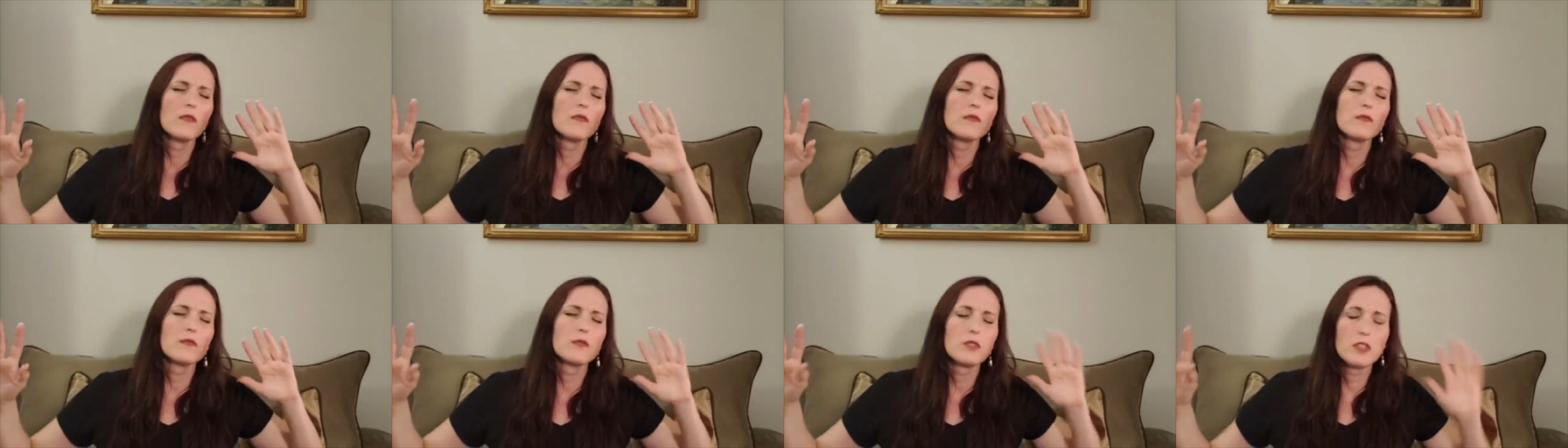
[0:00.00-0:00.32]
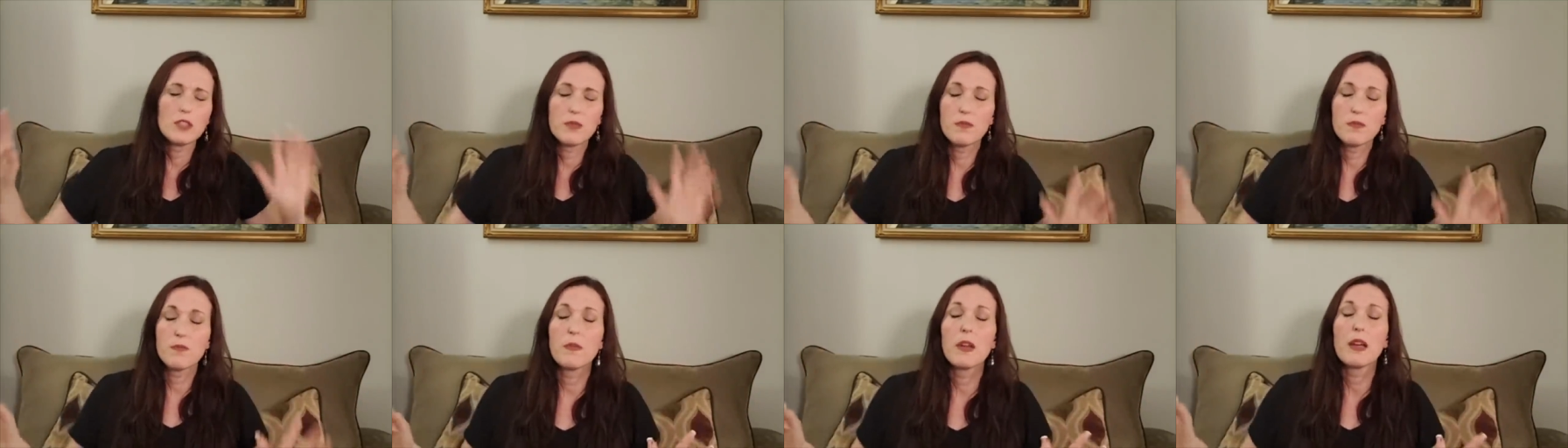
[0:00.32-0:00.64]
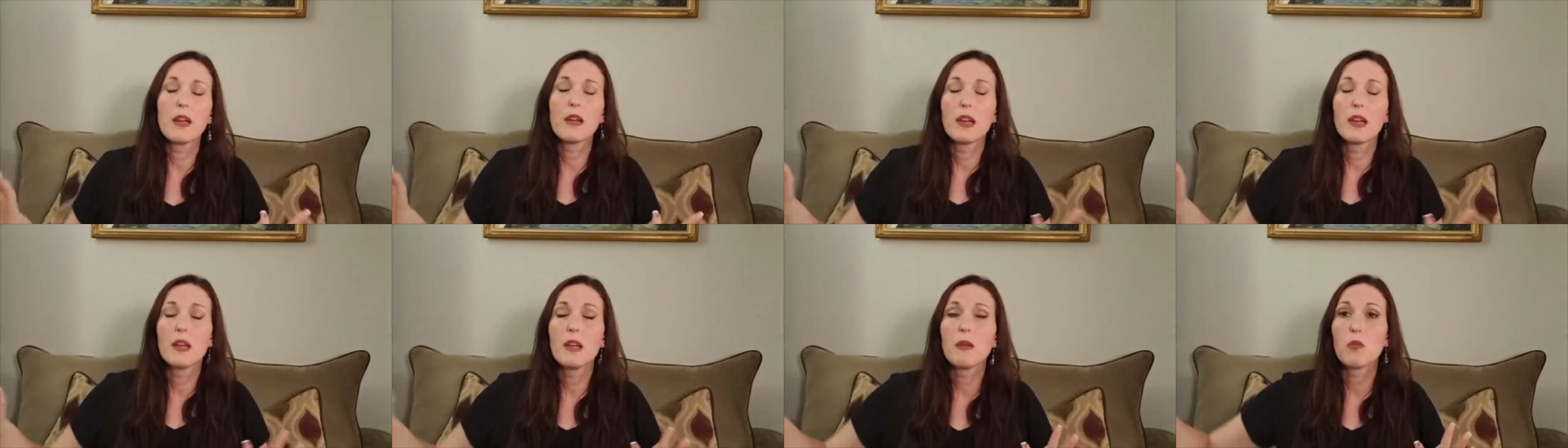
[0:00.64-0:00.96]
was
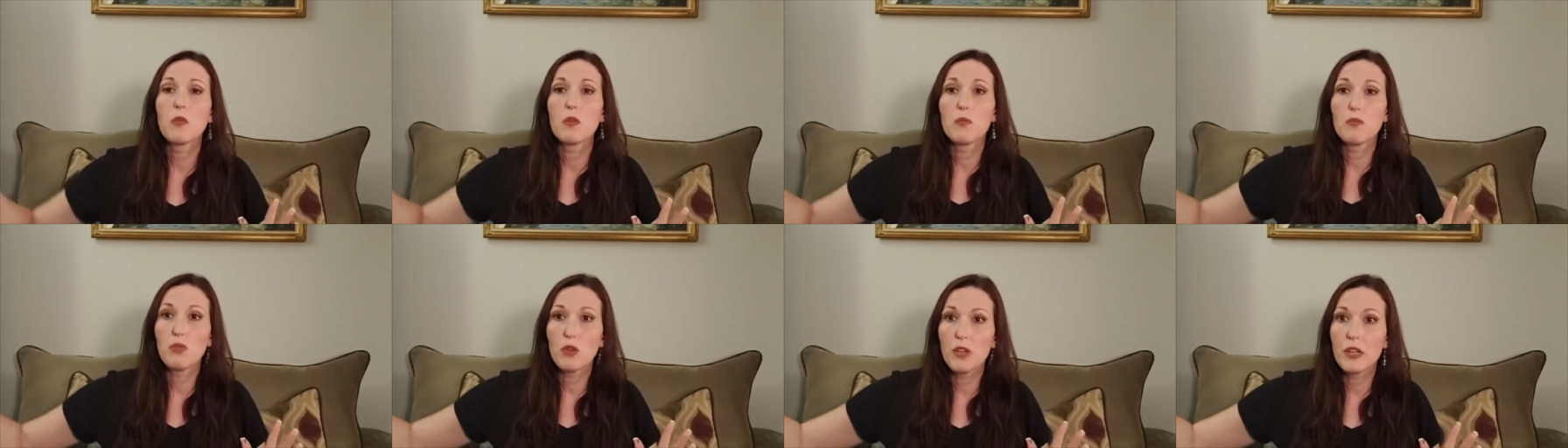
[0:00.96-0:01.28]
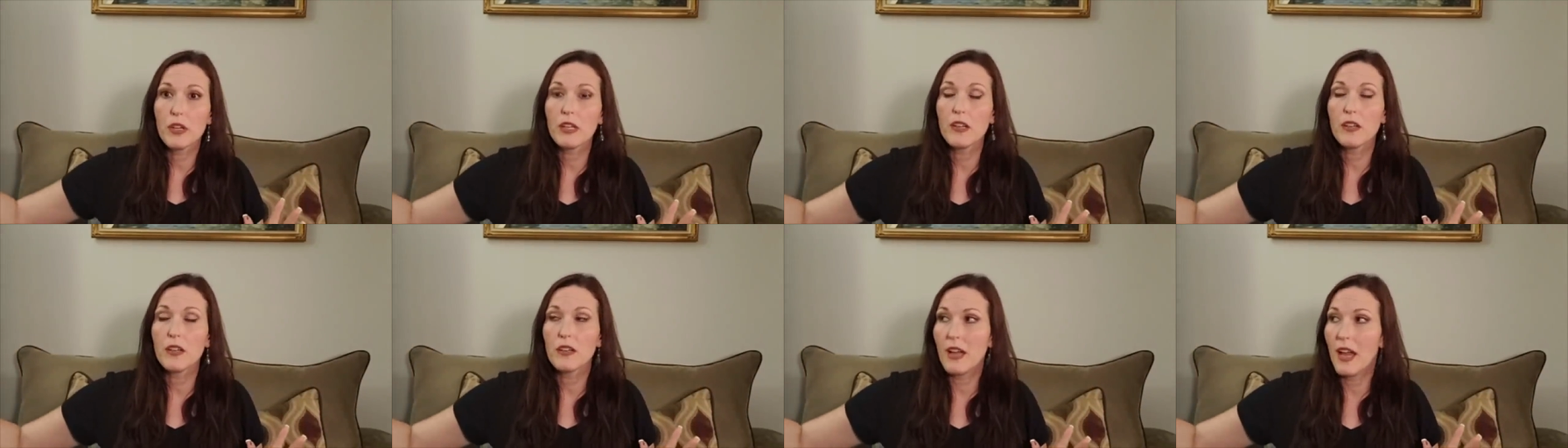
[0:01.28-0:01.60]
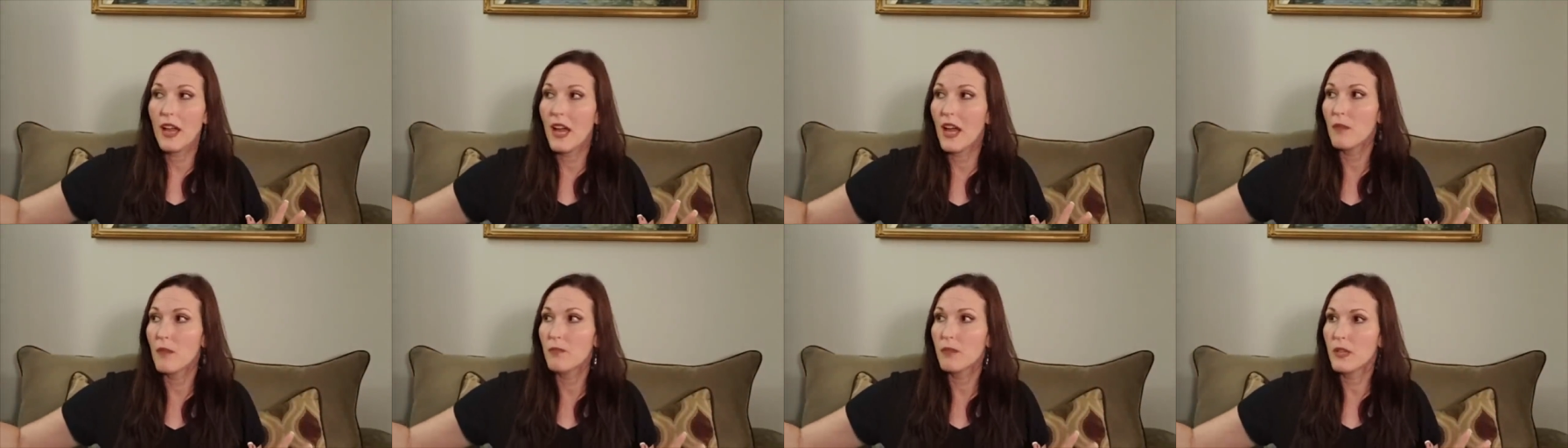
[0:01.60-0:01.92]
and were pretty
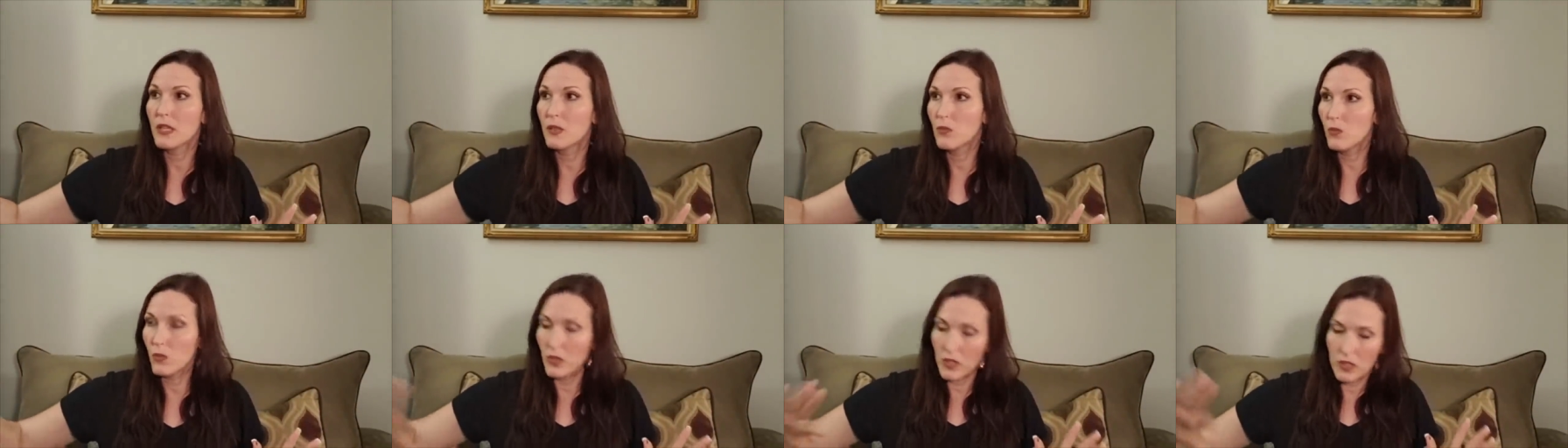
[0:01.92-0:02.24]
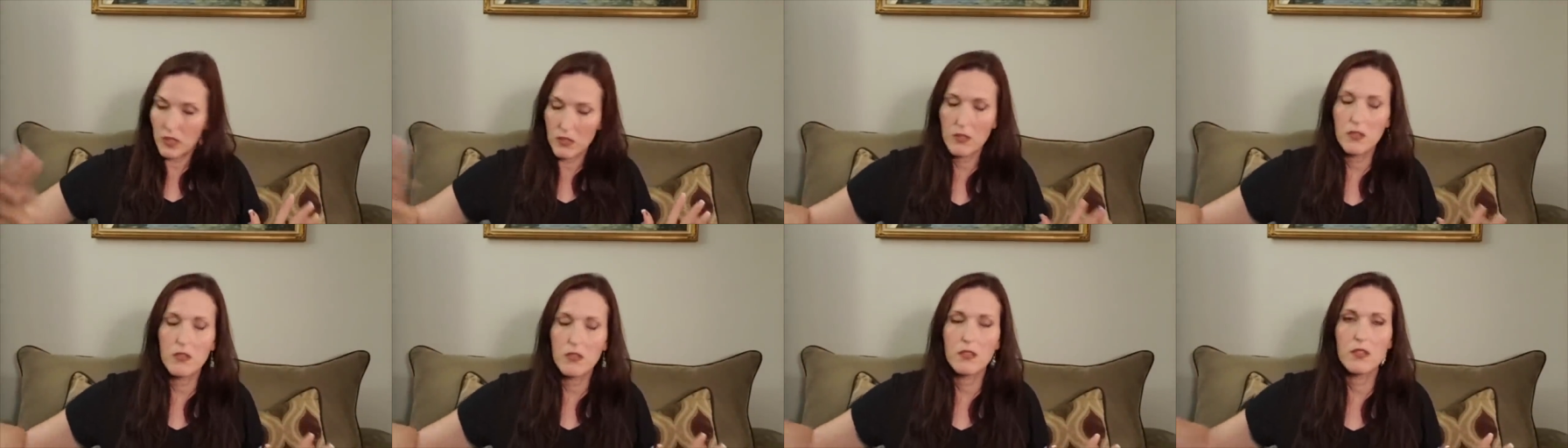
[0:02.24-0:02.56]
unhappy with